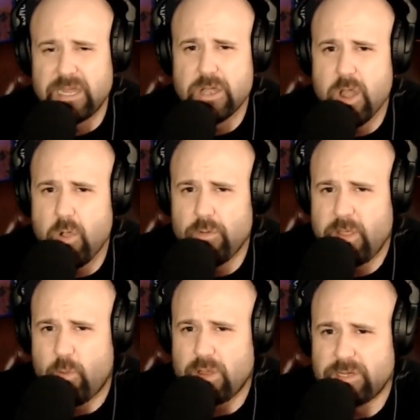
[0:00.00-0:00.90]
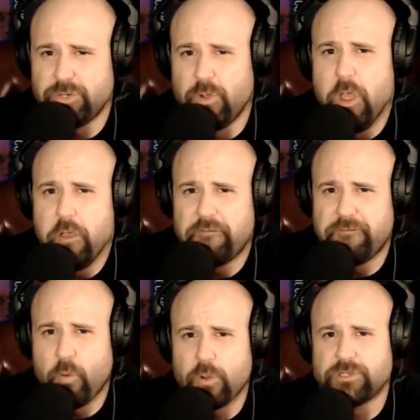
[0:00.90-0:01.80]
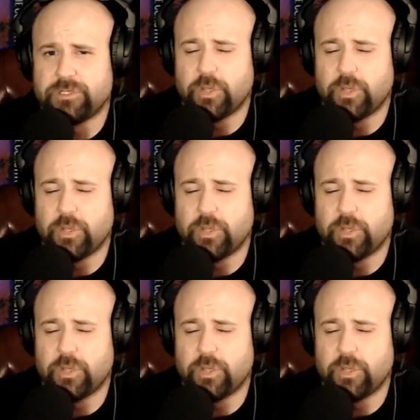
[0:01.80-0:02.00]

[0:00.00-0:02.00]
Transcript: They know they want to force